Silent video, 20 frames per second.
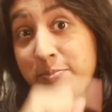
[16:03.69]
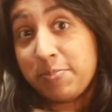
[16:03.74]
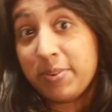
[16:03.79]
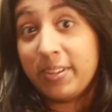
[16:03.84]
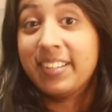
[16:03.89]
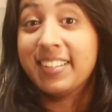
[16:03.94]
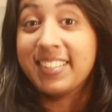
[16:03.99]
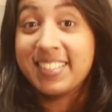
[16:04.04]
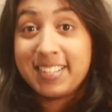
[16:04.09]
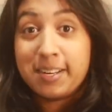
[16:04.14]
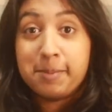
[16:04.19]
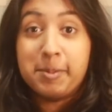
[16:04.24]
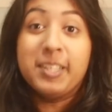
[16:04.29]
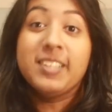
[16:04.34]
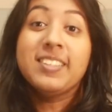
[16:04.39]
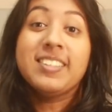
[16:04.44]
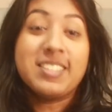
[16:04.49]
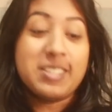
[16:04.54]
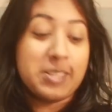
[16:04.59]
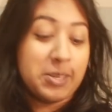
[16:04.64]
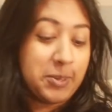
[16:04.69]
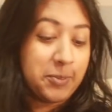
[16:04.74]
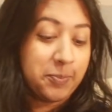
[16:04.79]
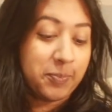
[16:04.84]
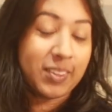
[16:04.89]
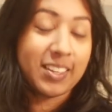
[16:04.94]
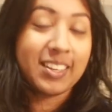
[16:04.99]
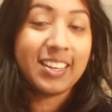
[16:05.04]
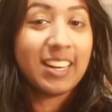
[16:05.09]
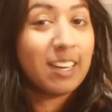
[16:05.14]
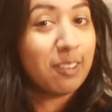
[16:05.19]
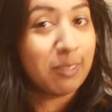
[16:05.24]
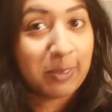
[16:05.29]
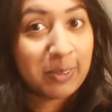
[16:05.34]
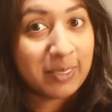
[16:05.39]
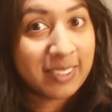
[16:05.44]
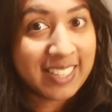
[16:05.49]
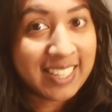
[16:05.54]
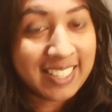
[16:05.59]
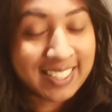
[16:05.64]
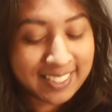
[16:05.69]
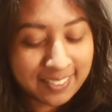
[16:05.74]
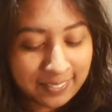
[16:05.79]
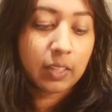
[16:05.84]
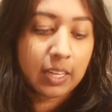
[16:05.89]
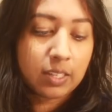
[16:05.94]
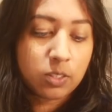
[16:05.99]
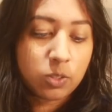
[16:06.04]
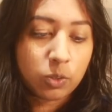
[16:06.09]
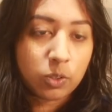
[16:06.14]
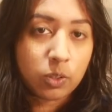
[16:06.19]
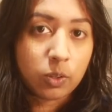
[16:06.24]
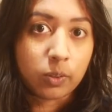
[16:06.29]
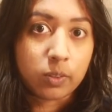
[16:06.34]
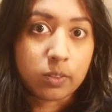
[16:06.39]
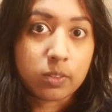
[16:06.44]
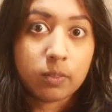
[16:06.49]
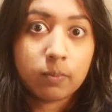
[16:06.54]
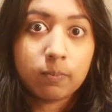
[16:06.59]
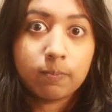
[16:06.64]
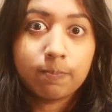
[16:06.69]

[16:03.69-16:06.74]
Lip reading: in summer, so love concerts. Cats or dogs?